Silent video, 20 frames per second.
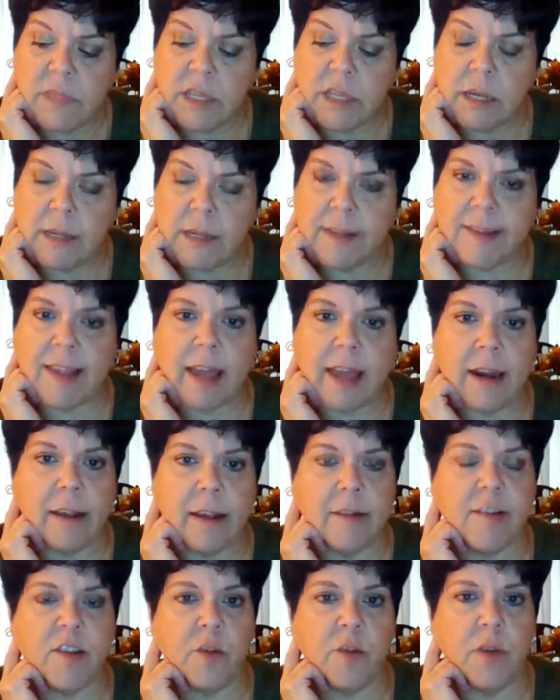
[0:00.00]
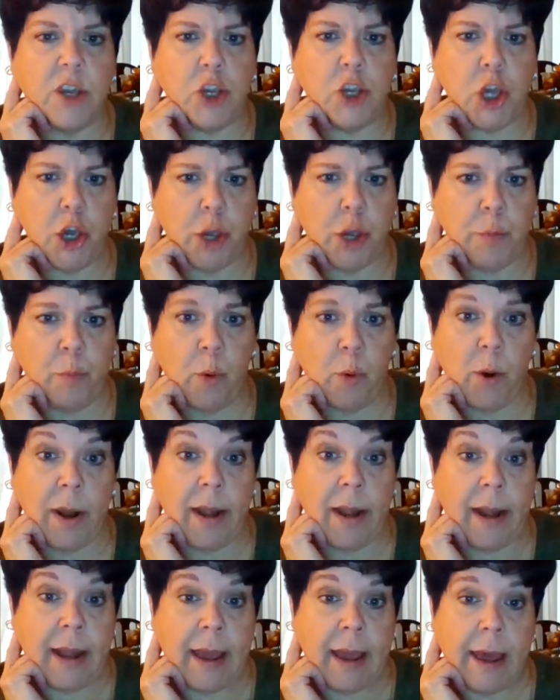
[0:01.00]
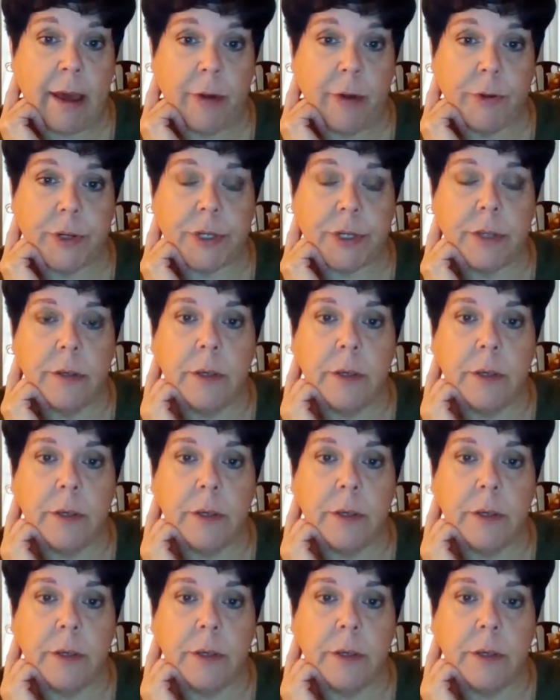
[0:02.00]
settings so that you can print it out.